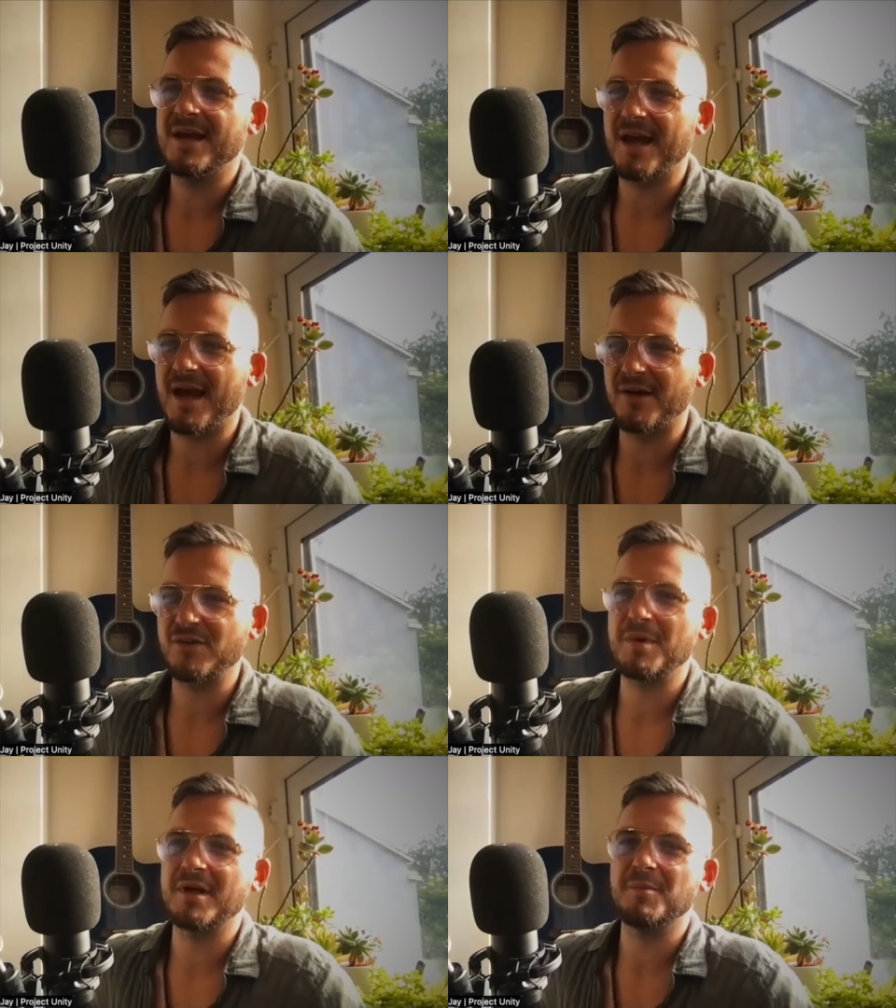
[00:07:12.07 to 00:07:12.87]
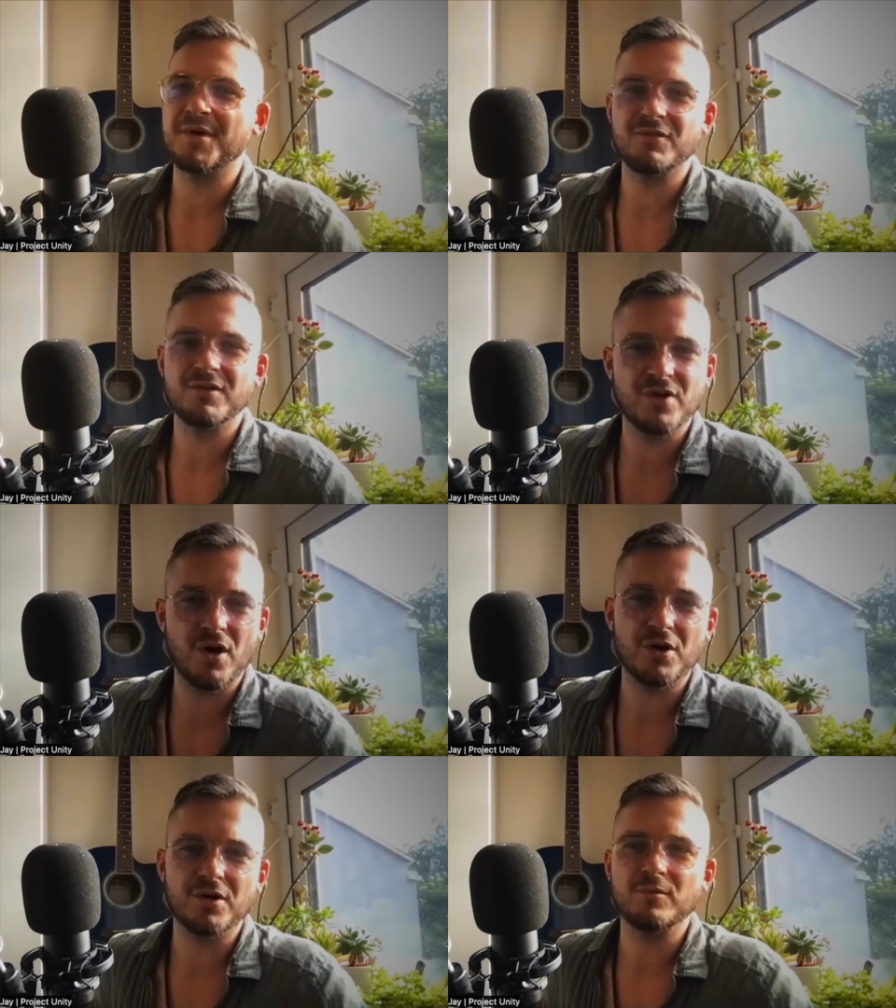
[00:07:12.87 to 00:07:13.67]
it has been a bit of a
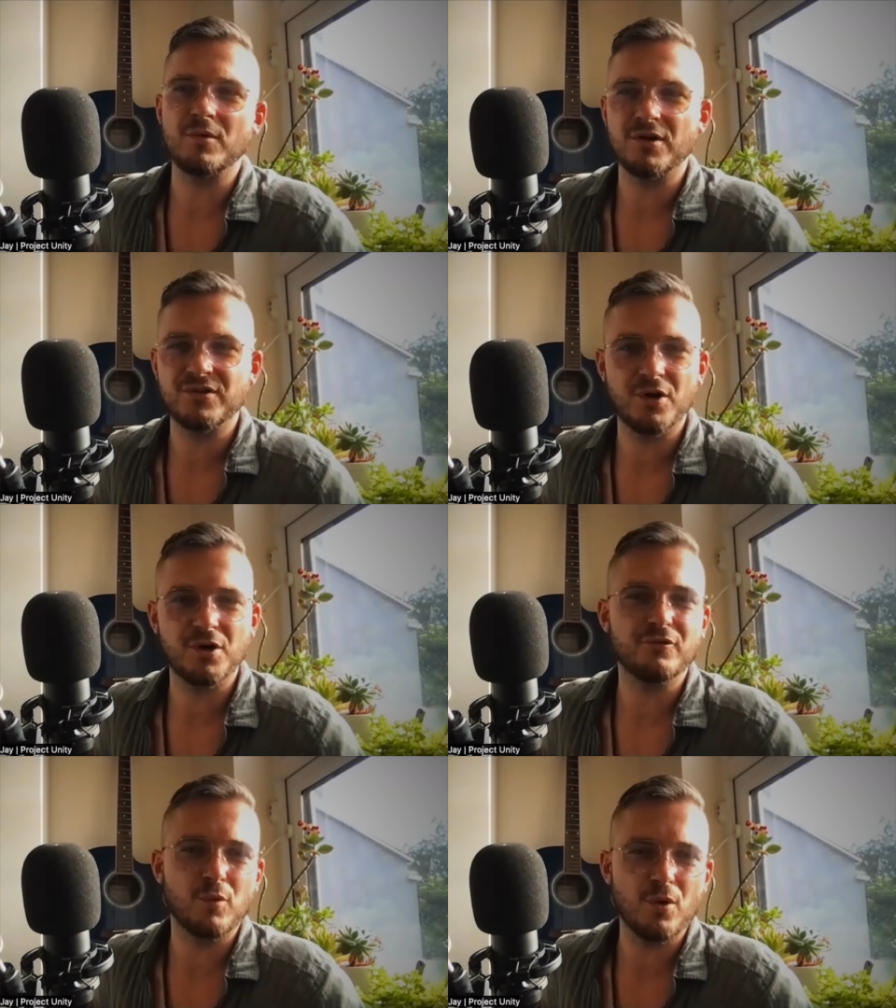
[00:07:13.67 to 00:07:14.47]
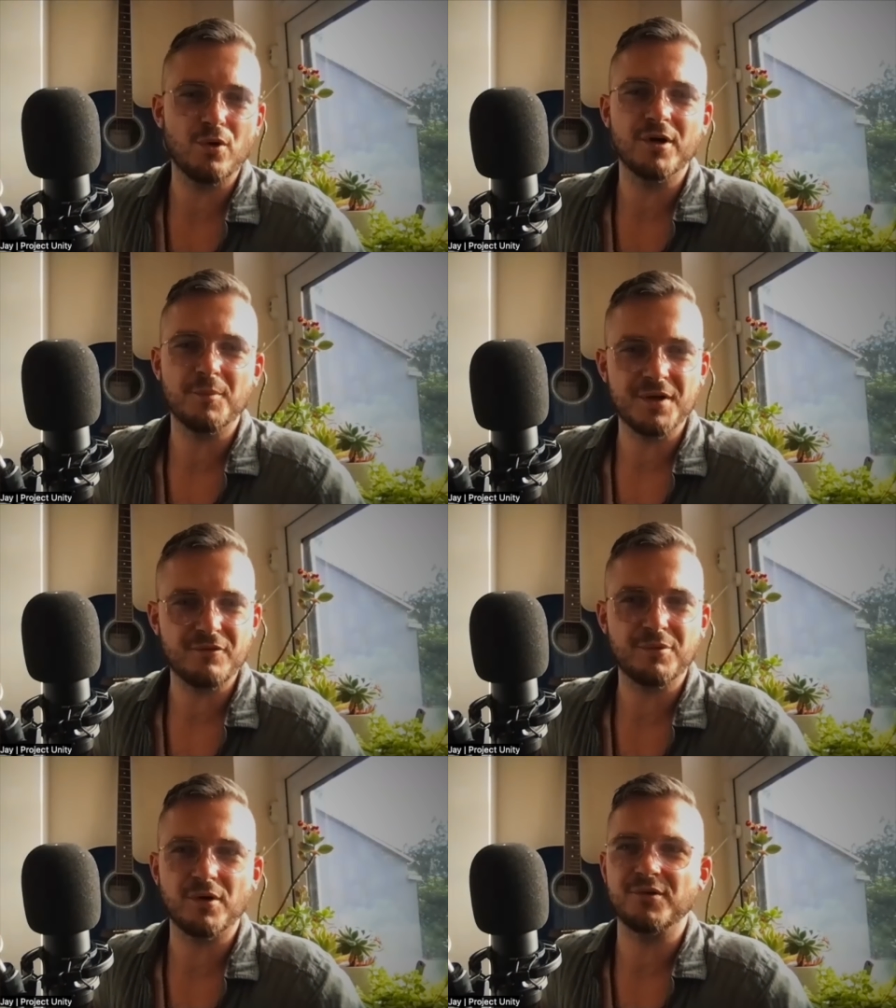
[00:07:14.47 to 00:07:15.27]
tug of war and a bit
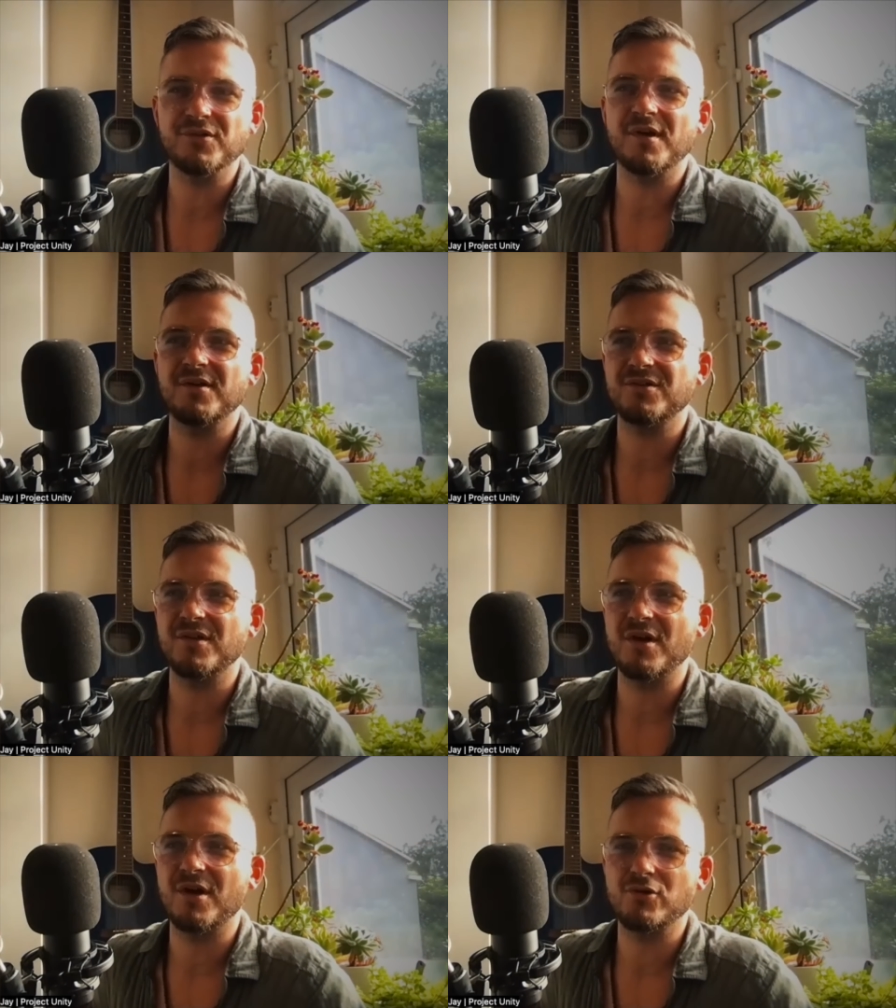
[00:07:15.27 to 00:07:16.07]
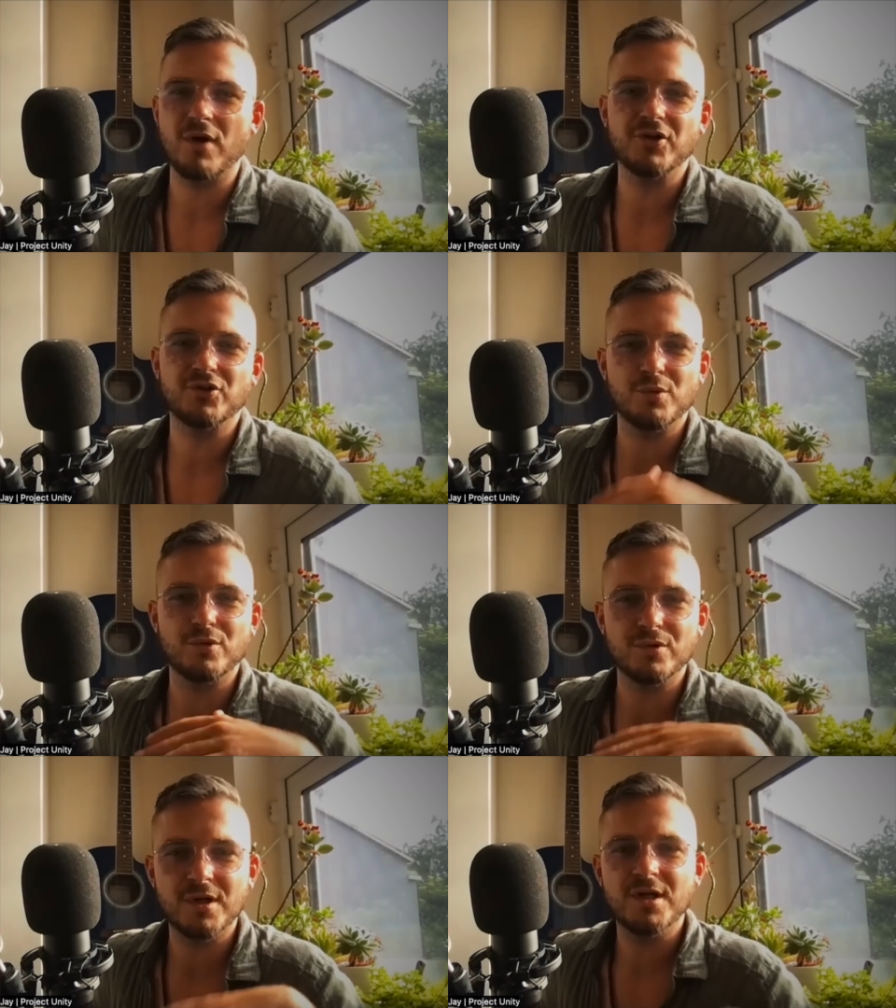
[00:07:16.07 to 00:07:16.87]
of a process, a
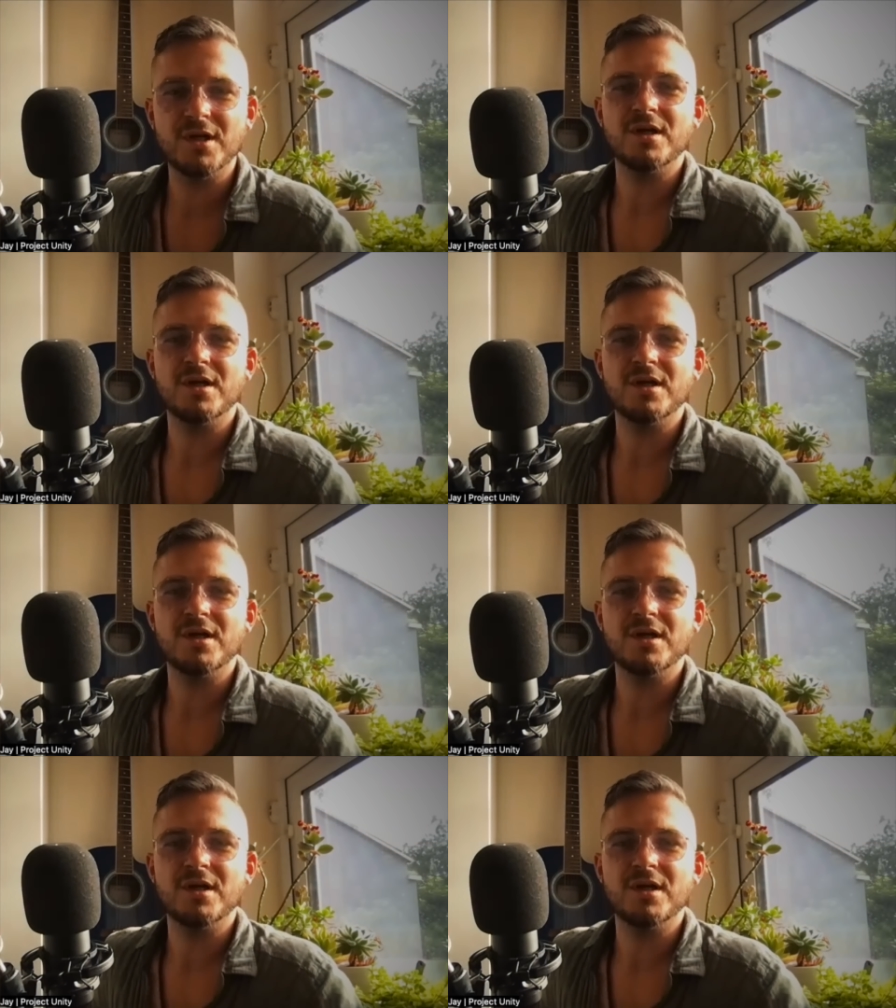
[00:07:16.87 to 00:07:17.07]
gradual